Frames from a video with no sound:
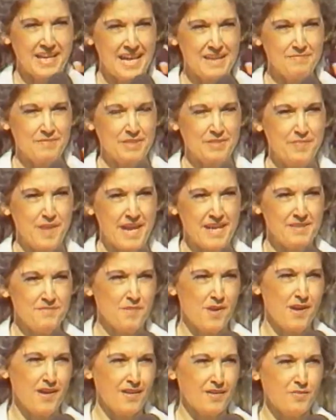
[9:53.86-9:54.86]
My name is
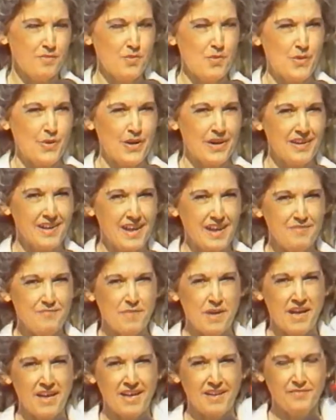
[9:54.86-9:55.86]
Betty Marquardt
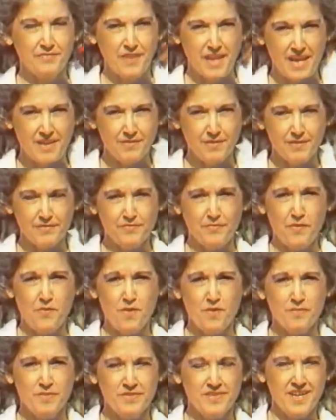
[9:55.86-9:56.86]
and my favorite
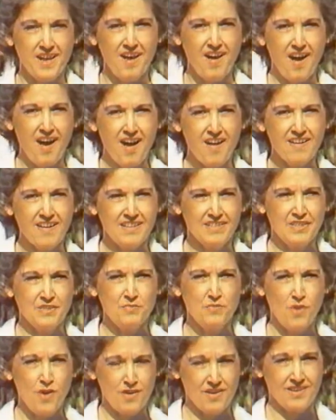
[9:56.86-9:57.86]
form of the art are the